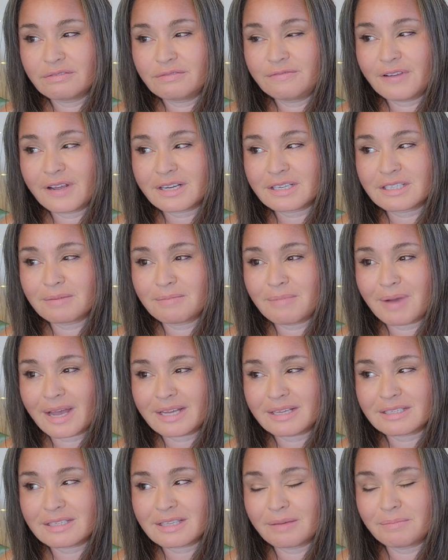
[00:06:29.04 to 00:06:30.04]

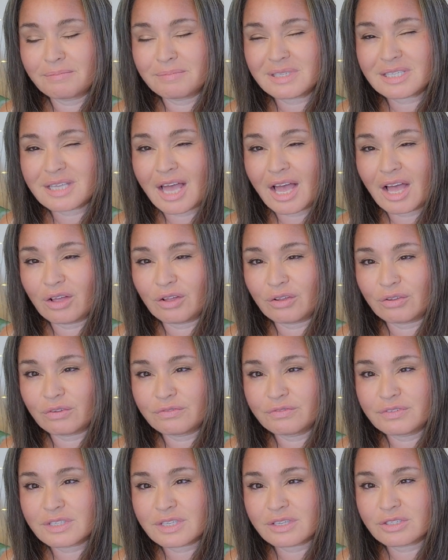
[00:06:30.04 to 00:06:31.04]
victimize themselves